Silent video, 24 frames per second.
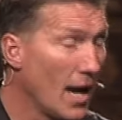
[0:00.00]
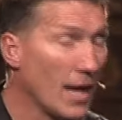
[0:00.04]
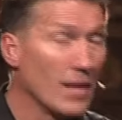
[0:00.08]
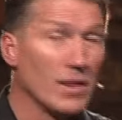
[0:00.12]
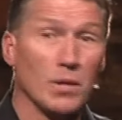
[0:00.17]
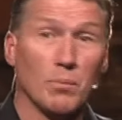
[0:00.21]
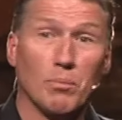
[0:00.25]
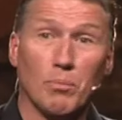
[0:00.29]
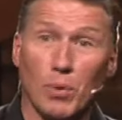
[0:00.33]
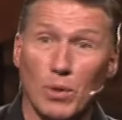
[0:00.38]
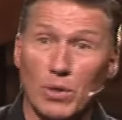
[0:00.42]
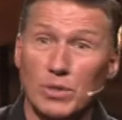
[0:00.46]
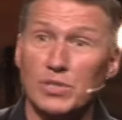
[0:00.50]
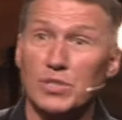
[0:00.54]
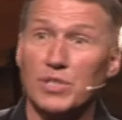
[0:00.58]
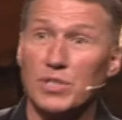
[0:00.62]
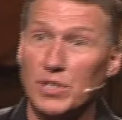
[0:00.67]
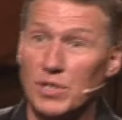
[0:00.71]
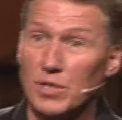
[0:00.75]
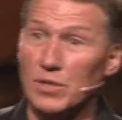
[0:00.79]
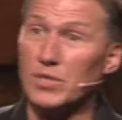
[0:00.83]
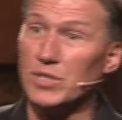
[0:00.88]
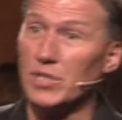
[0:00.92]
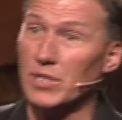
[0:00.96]
and the
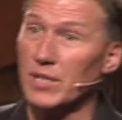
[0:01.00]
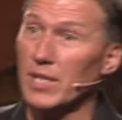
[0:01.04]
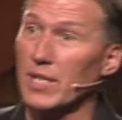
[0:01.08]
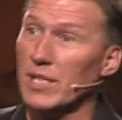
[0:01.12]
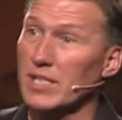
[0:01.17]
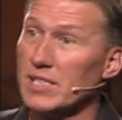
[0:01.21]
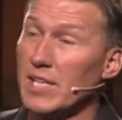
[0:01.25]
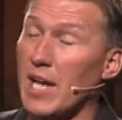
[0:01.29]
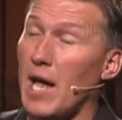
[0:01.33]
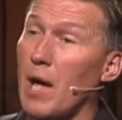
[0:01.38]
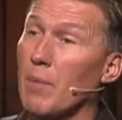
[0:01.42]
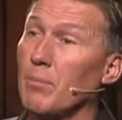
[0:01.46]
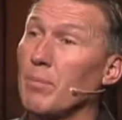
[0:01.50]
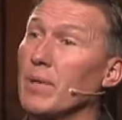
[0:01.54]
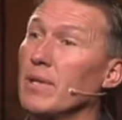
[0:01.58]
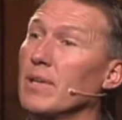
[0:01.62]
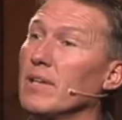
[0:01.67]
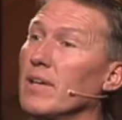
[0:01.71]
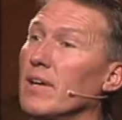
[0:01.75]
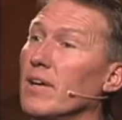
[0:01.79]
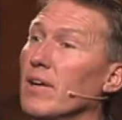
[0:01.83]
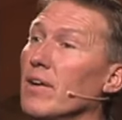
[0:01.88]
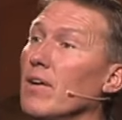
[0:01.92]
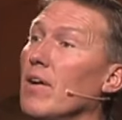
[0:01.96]
persecution that is
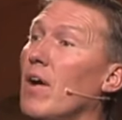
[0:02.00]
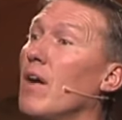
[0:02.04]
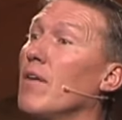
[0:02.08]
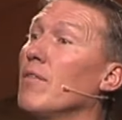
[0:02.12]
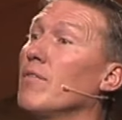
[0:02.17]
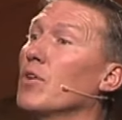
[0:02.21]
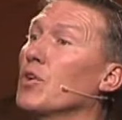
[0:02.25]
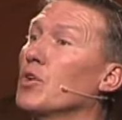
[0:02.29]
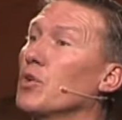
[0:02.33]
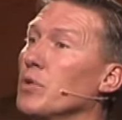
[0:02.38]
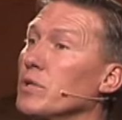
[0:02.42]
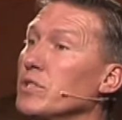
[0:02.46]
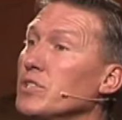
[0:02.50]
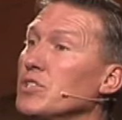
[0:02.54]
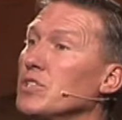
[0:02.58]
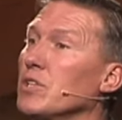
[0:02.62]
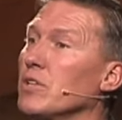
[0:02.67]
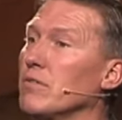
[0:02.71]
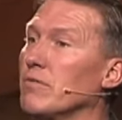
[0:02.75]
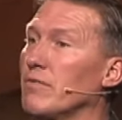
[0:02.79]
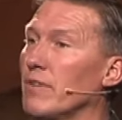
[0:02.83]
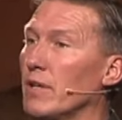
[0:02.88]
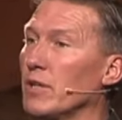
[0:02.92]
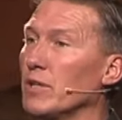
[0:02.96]
happening there of
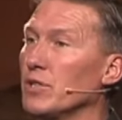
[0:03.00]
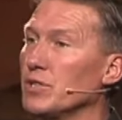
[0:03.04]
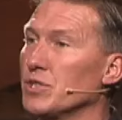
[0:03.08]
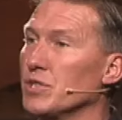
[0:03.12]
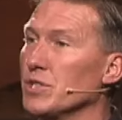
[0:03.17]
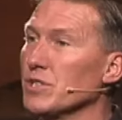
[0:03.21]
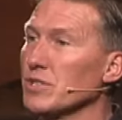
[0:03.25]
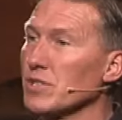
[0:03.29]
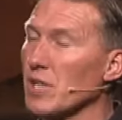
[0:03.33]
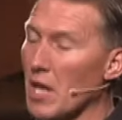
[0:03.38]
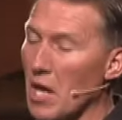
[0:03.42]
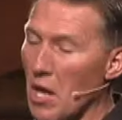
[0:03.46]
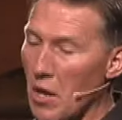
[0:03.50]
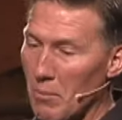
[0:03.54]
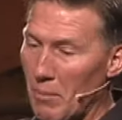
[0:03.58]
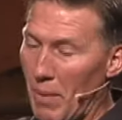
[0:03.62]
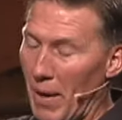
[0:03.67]
Christian villages